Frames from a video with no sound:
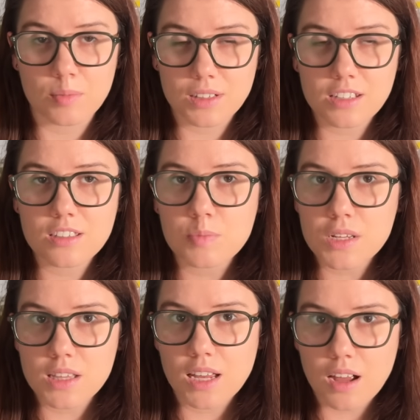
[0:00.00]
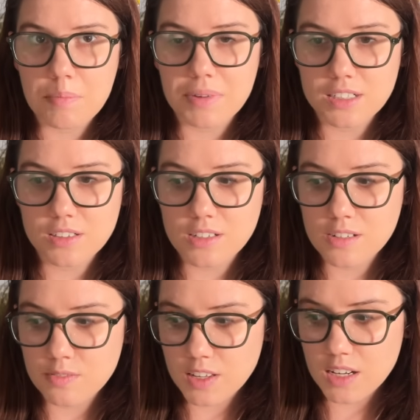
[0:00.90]
But let's speed that up by
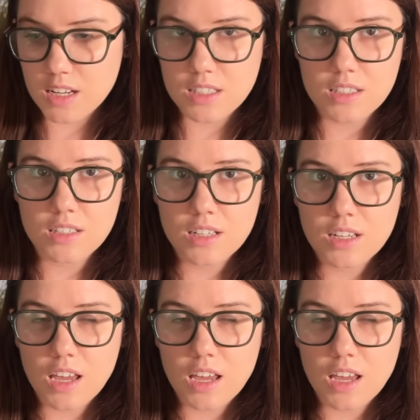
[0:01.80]
turning Venus